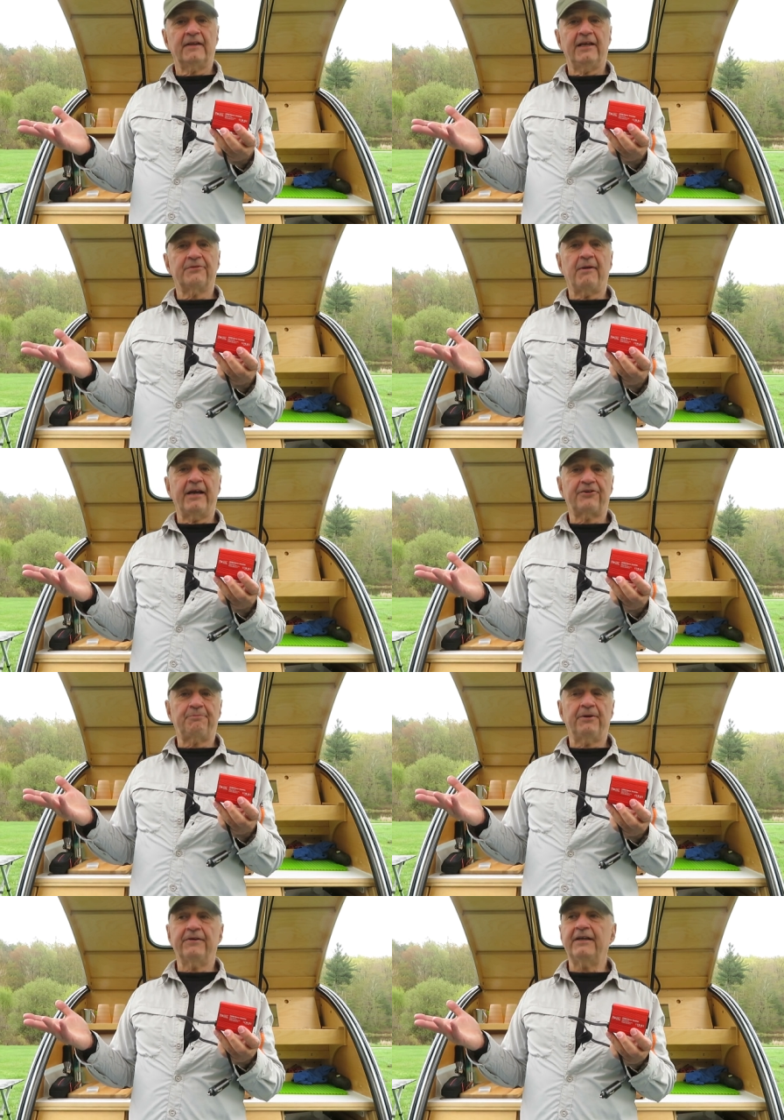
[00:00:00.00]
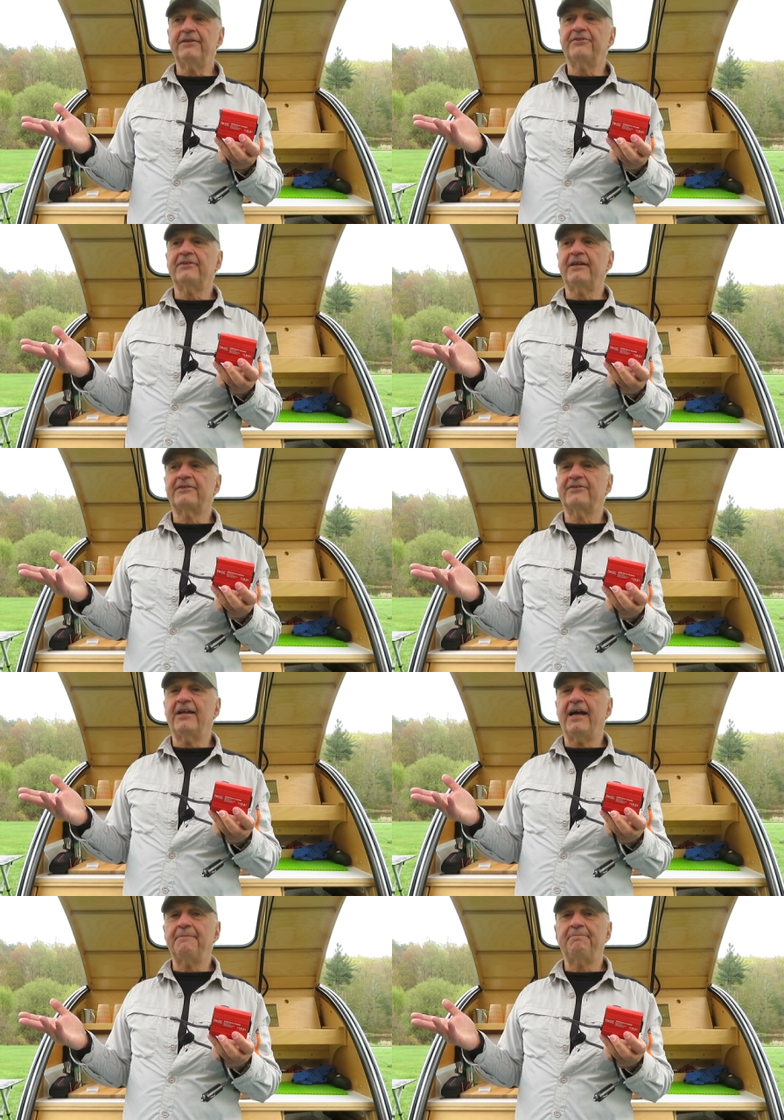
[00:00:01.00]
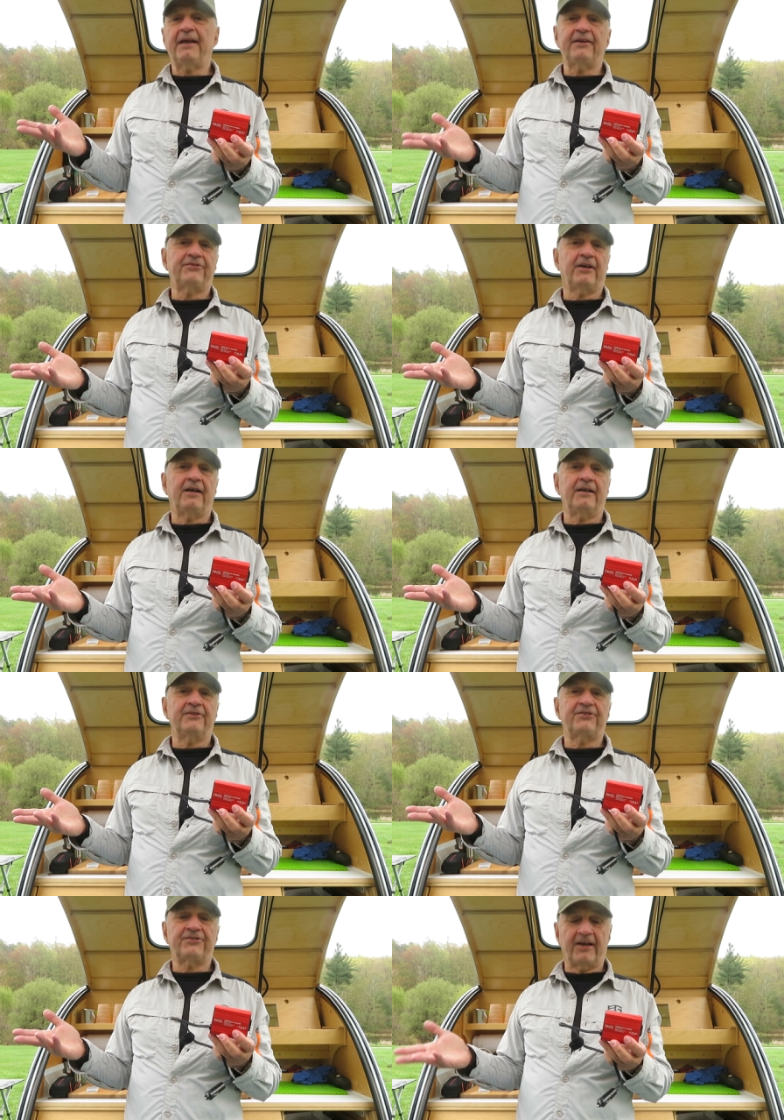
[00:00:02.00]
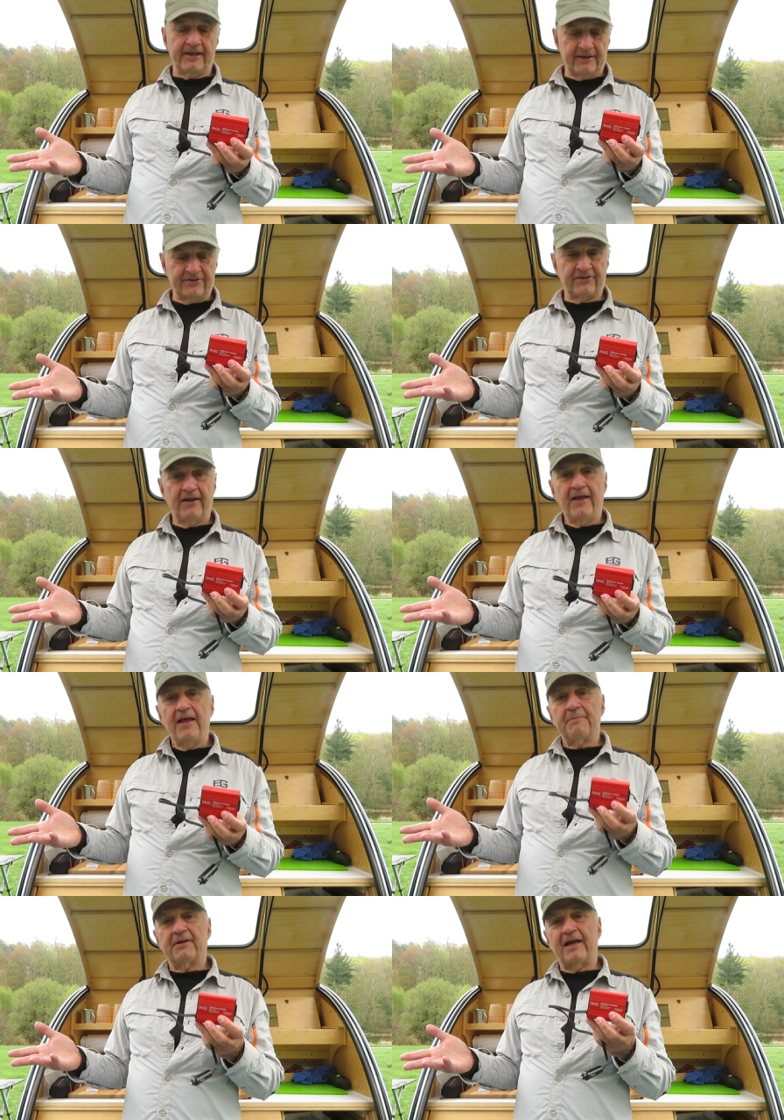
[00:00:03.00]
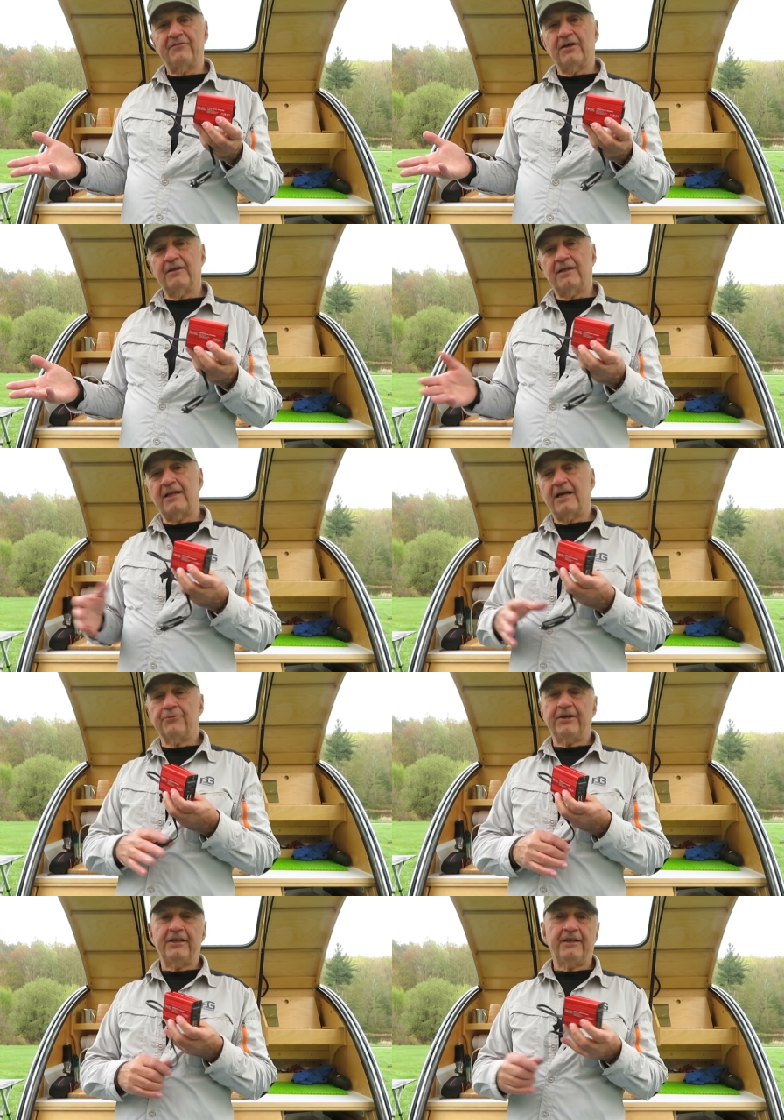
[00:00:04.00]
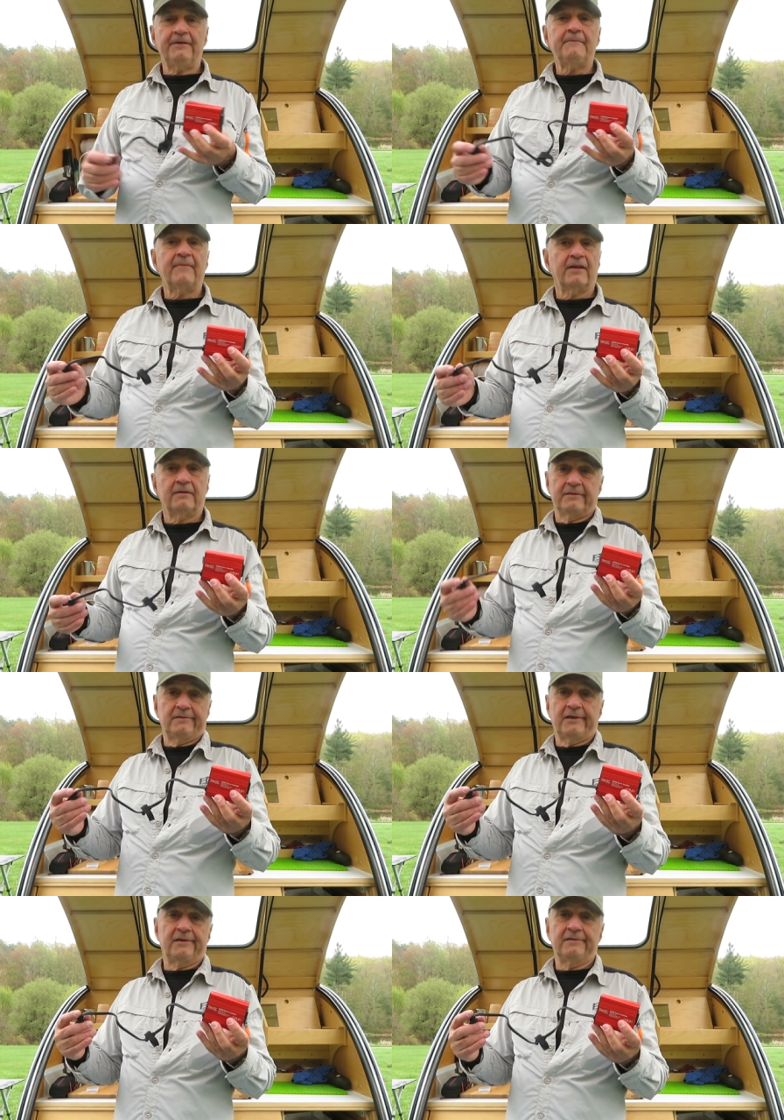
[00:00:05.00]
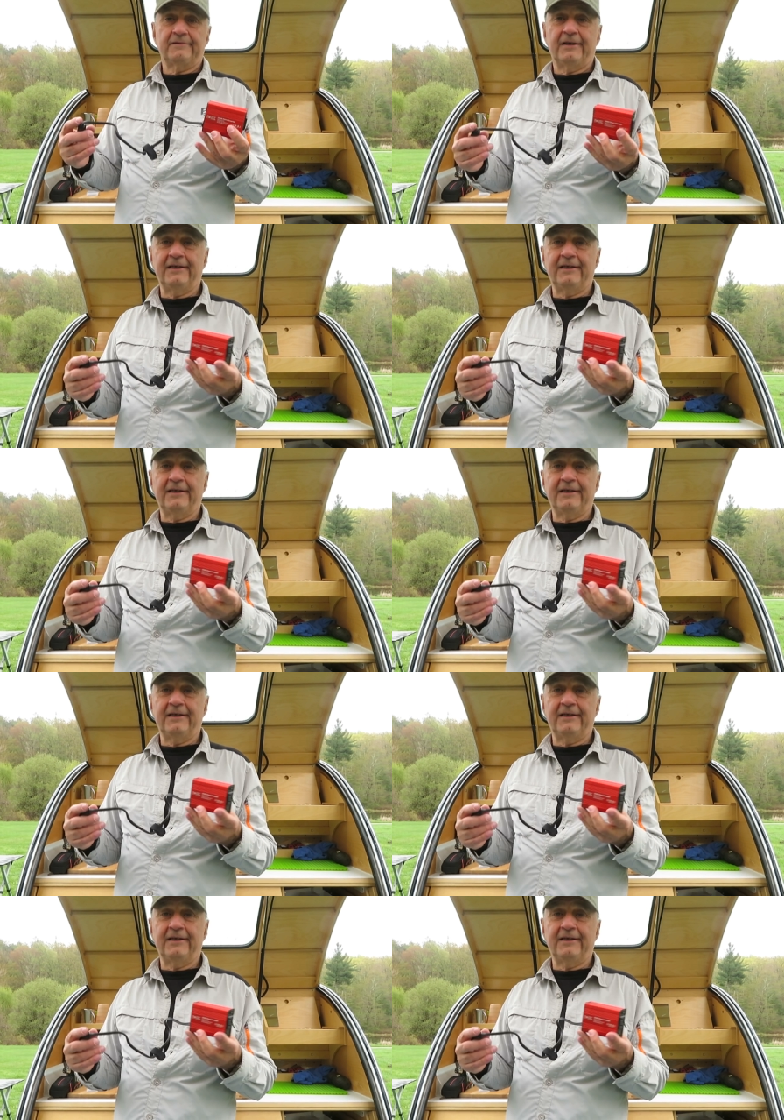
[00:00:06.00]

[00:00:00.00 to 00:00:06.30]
It's my experience. It's not based on science, but I've done a lot of reading. You know,